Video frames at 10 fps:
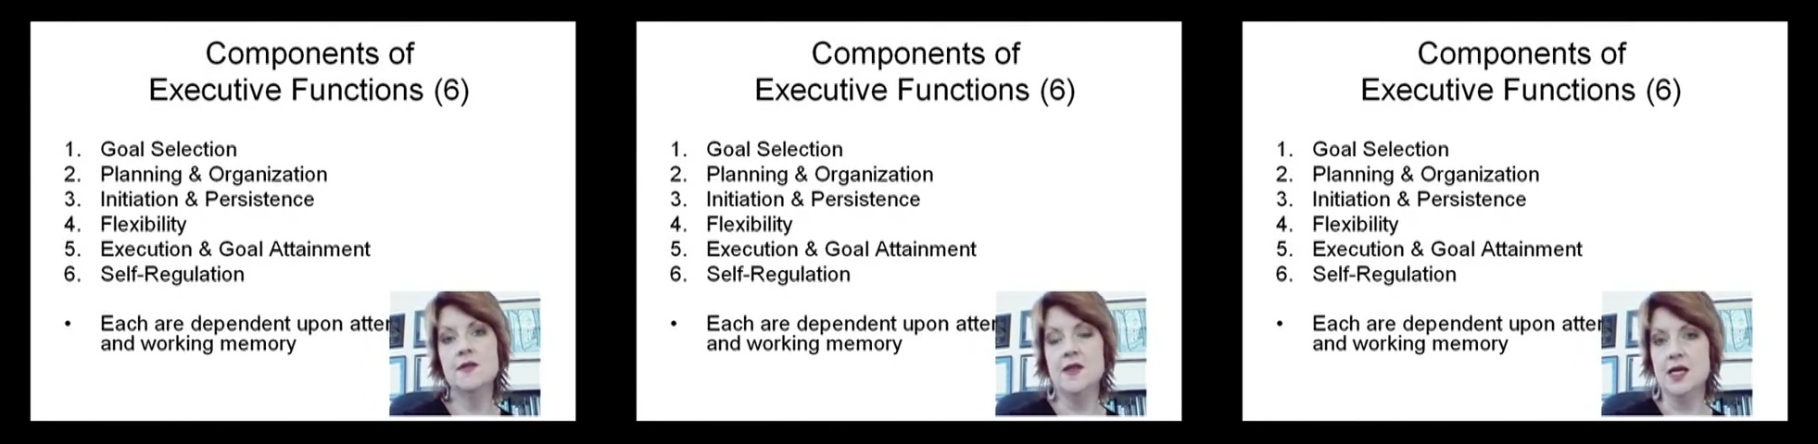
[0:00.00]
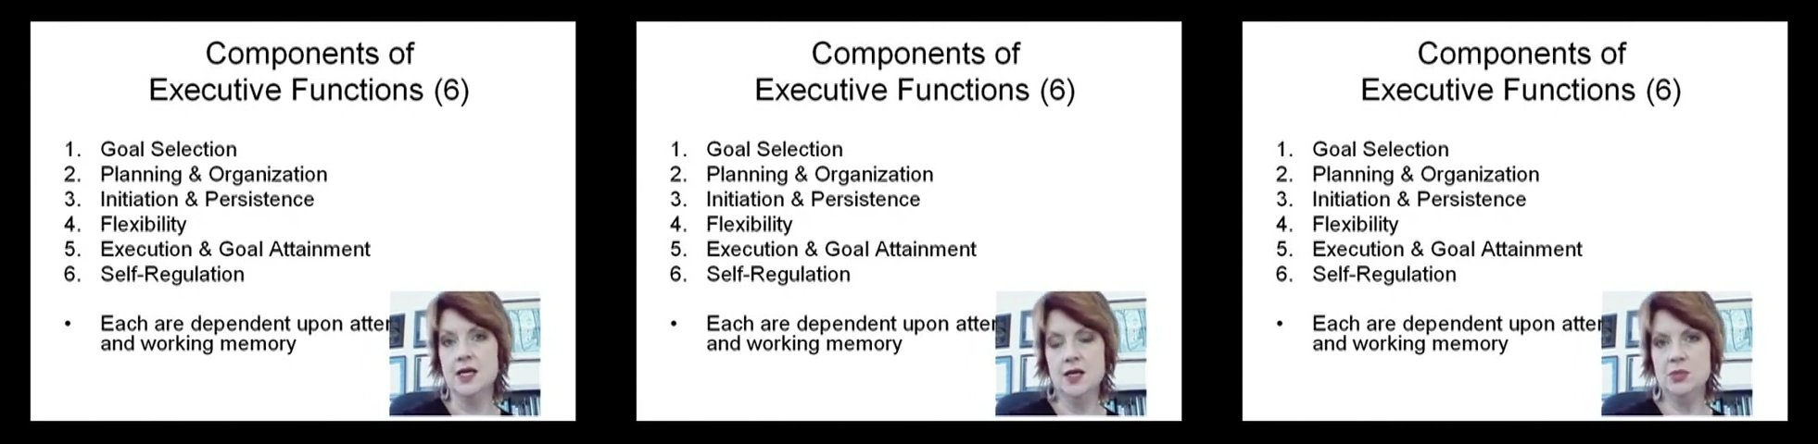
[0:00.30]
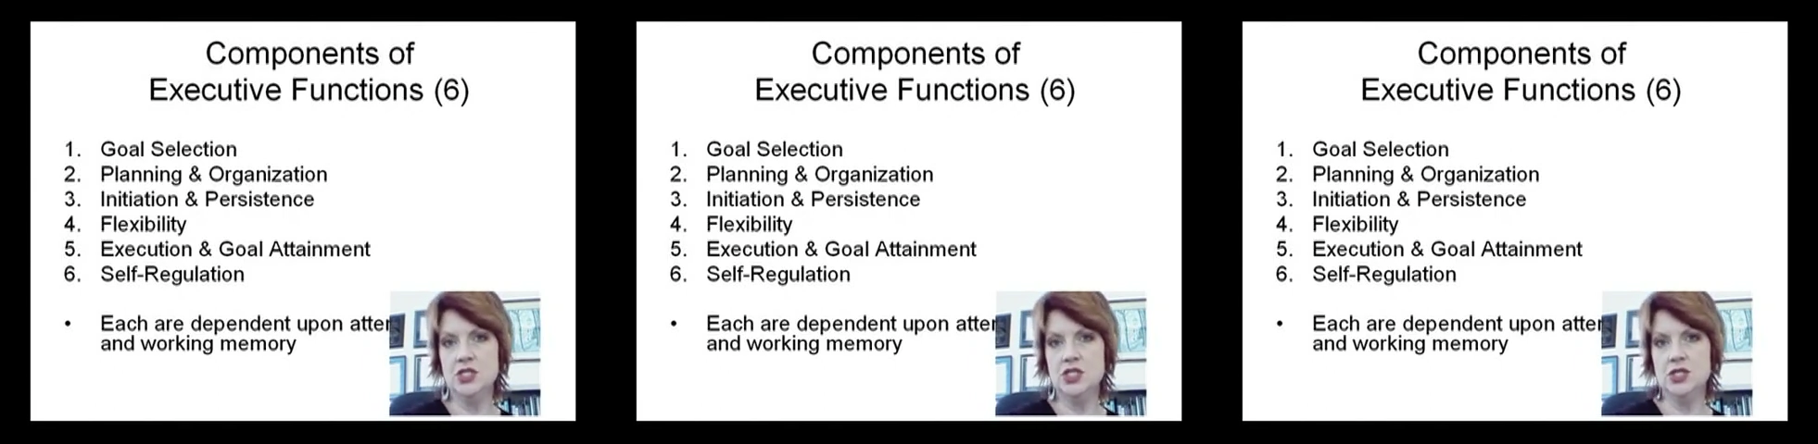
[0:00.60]
the
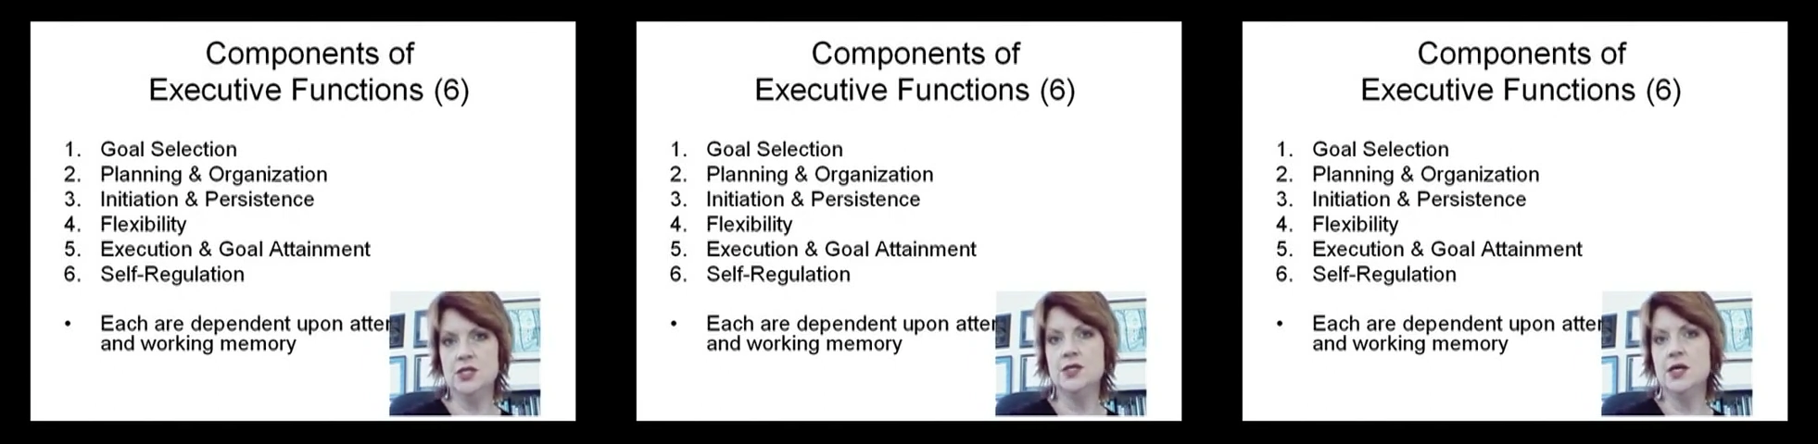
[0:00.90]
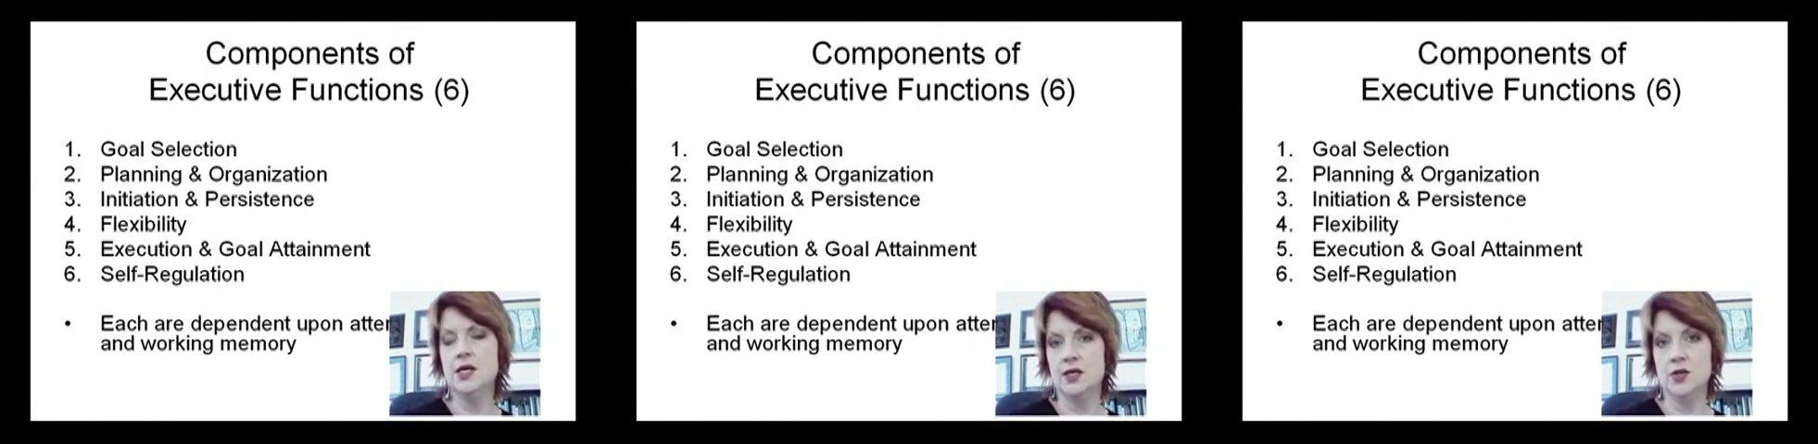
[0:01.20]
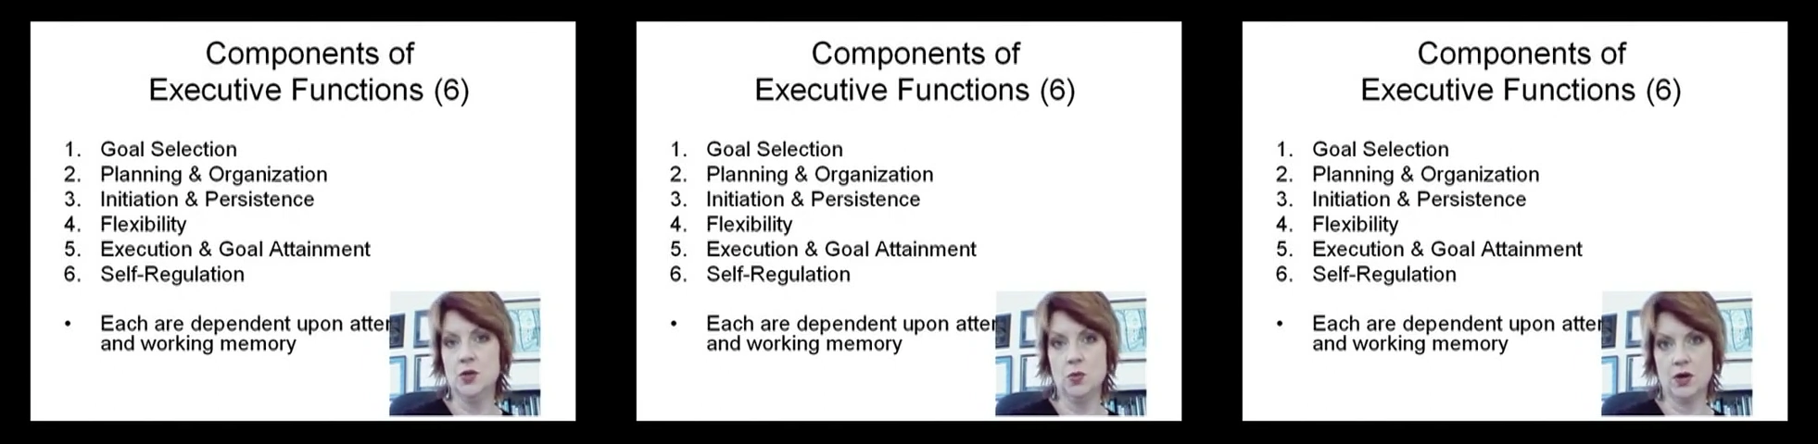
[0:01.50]
inhibition, and
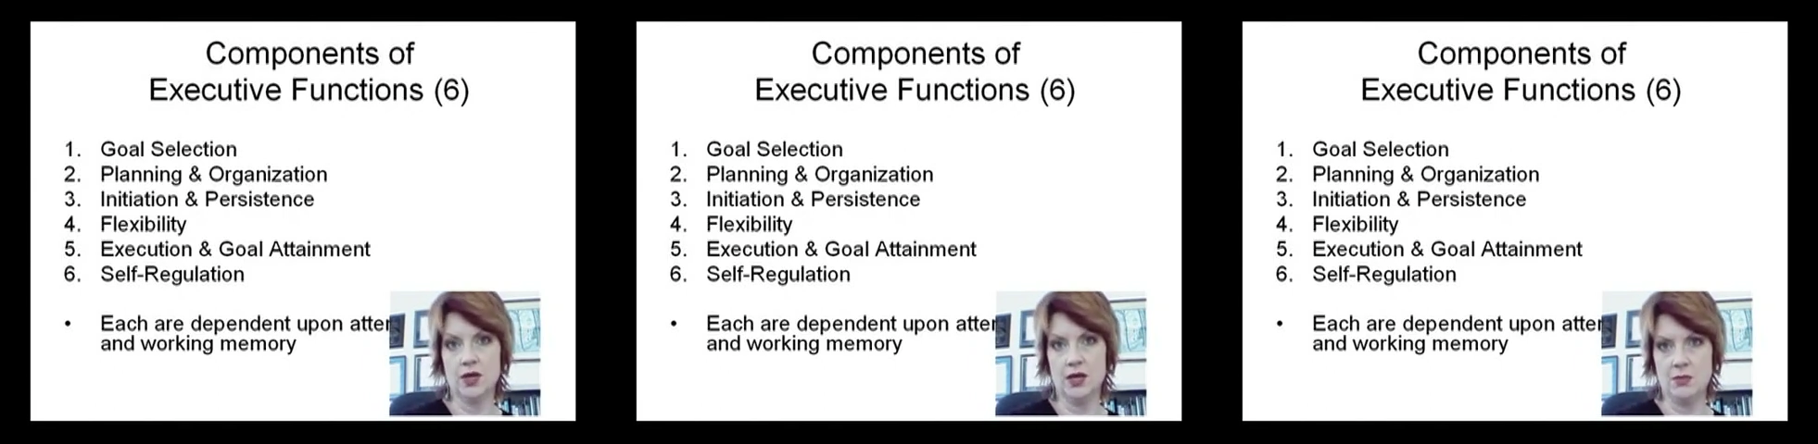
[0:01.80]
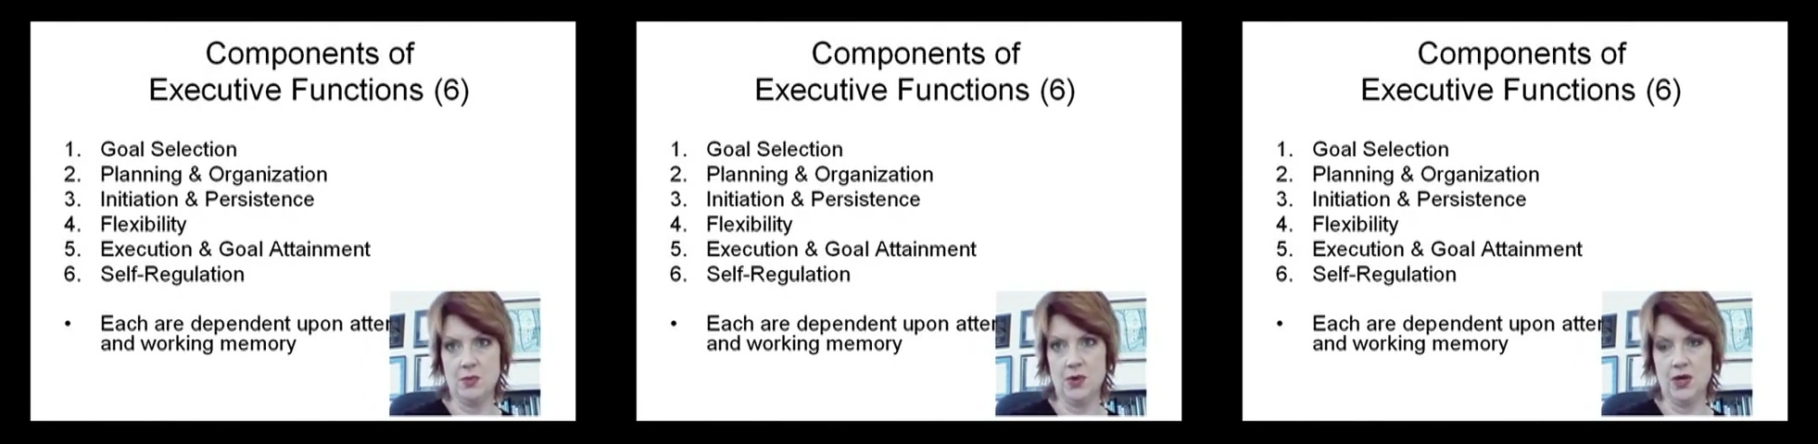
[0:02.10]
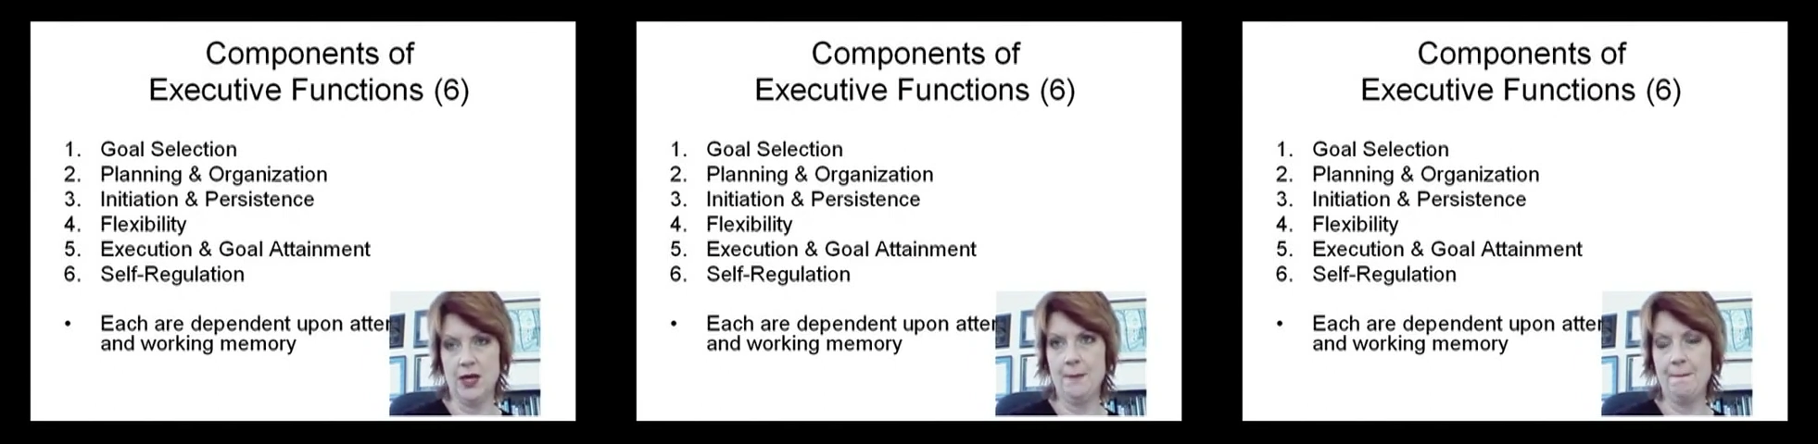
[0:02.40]
the working memory.